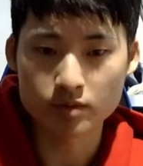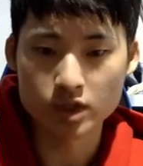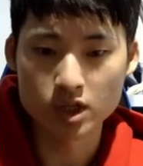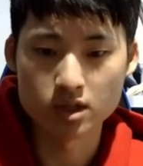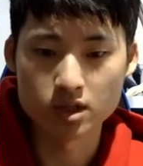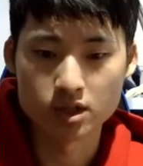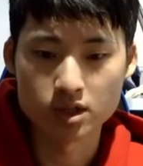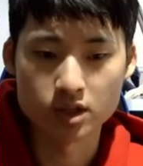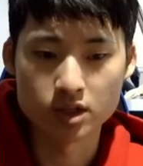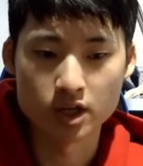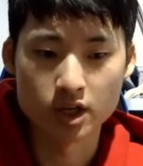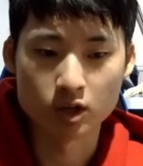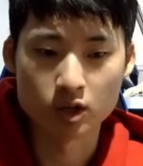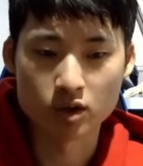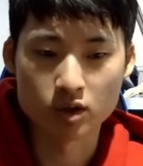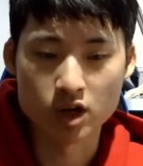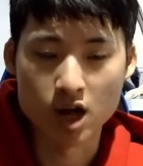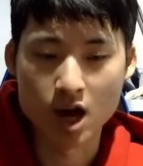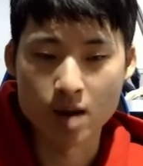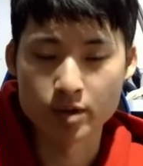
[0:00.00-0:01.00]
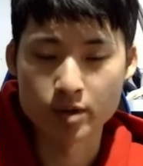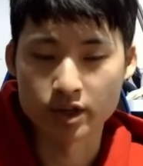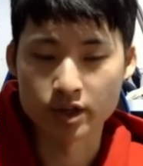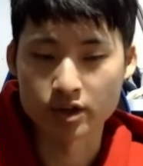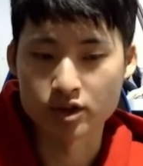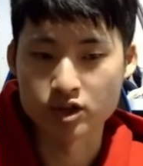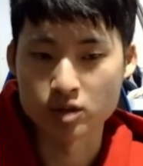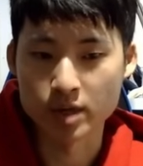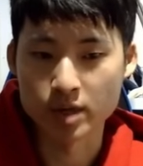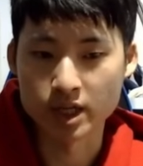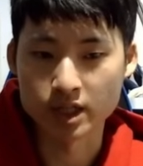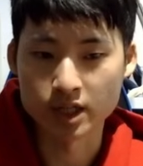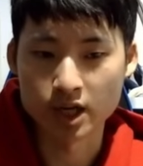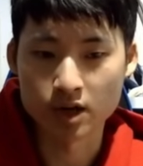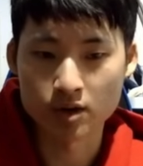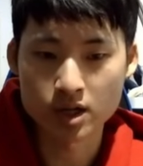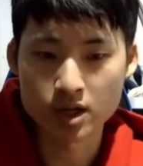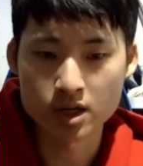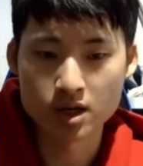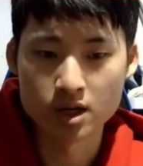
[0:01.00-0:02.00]
Let's say Heimerdinger is your main
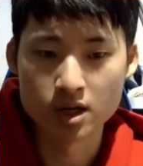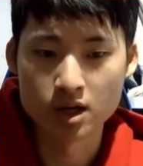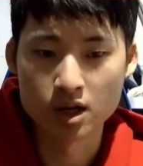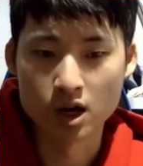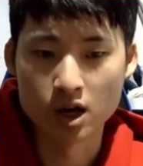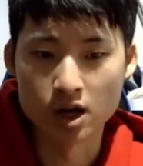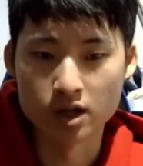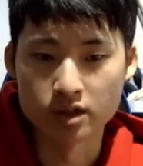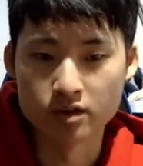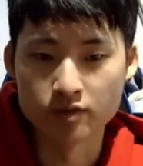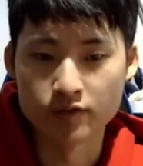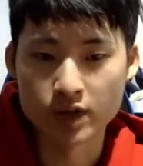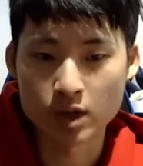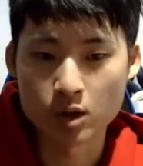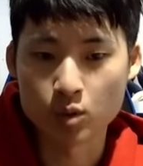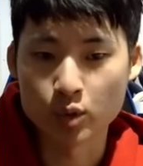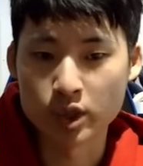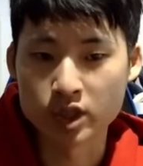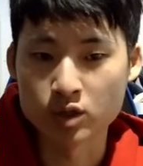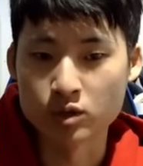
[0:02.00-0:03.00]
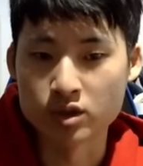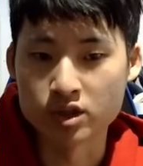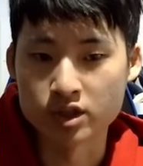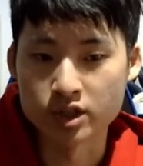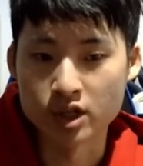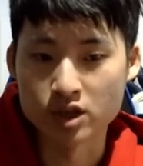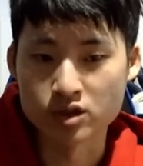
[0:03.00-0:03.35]
carry, very weak units here.